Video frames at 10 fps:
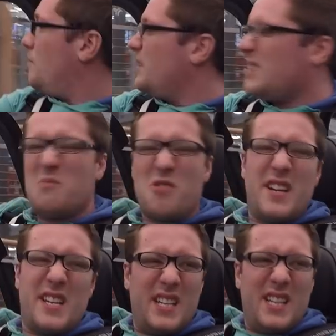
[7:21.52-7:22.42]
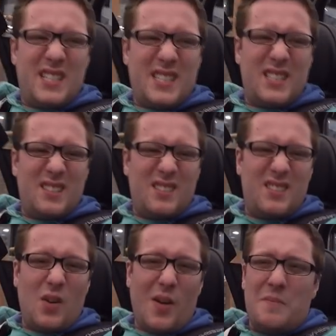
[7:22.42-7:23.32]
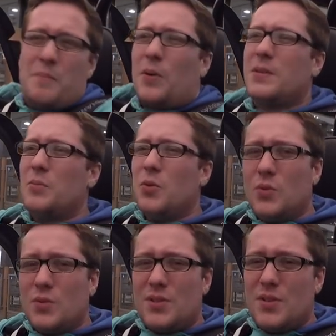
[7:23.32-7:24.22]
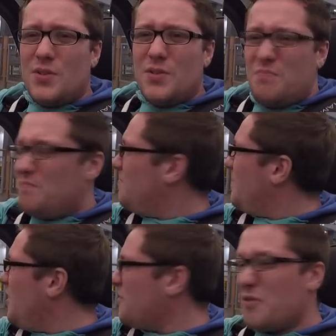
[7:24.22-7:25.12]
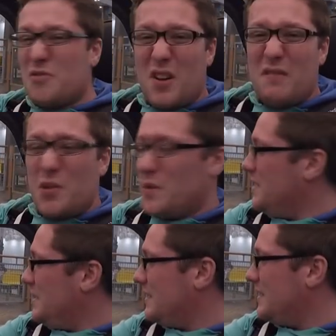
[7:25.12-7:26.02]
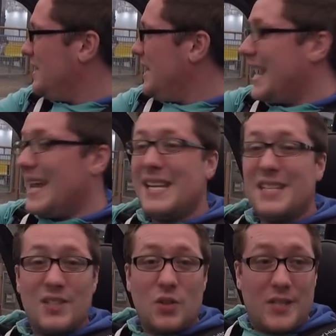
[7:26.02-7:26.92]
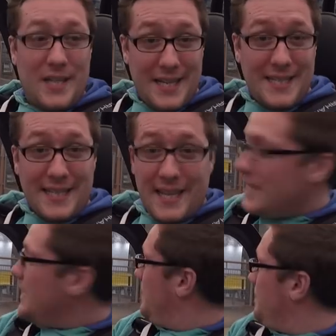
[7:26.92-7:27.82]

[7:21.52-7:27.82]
But summary, it's not impossible to go through a drive-through in this. It's not easy,